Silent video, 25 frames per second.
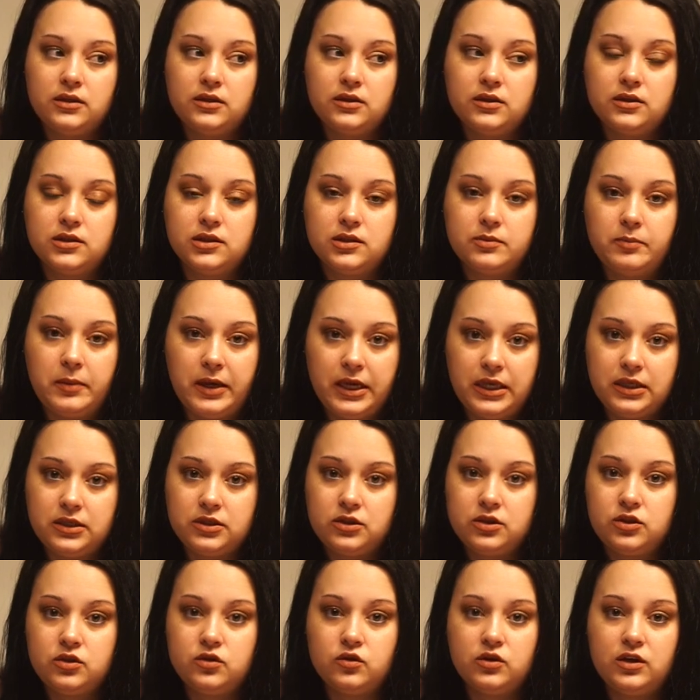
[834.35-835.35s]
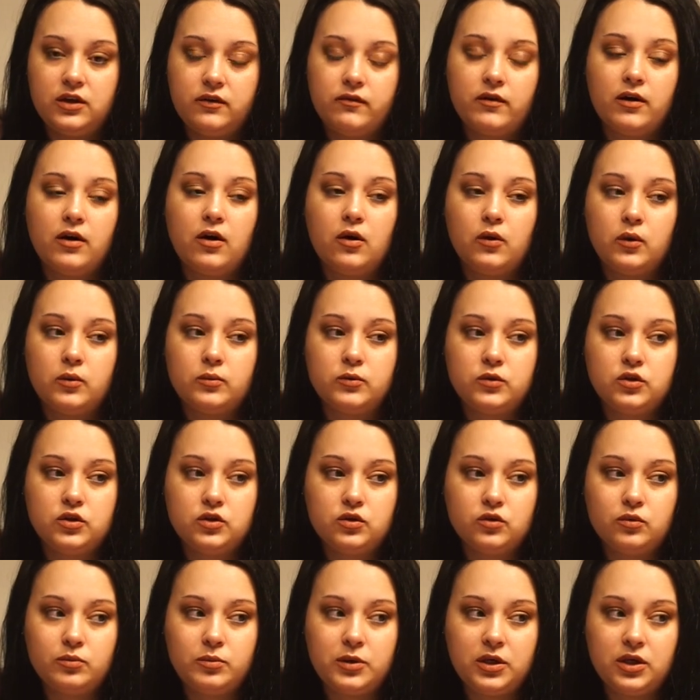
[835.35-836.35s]
the space to give a home
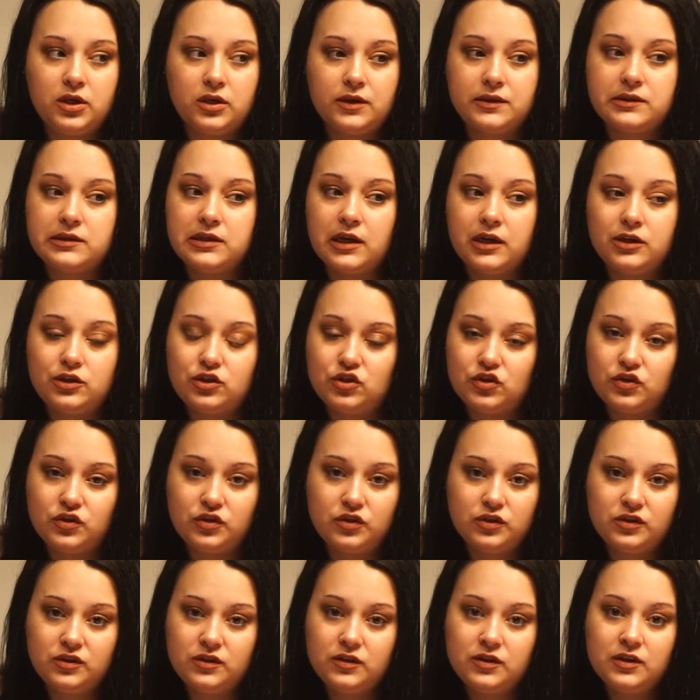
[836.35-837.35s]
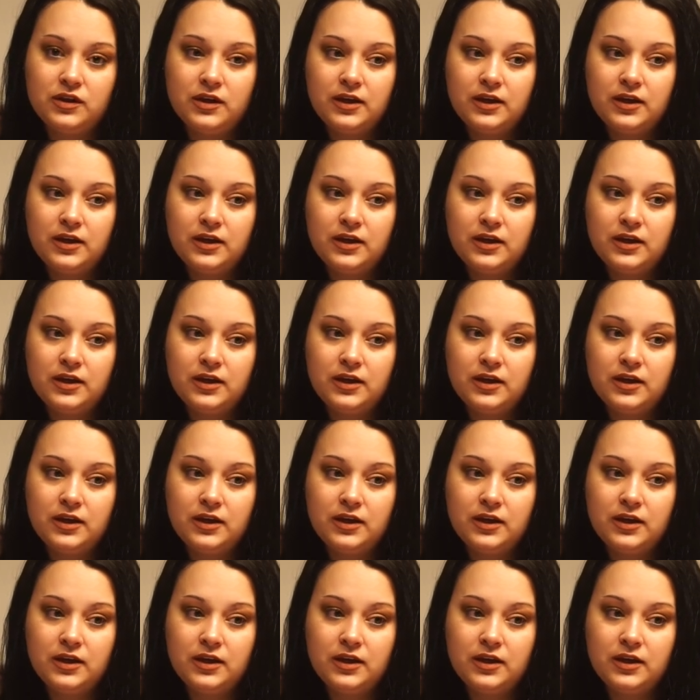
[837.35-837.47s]
to, because I just,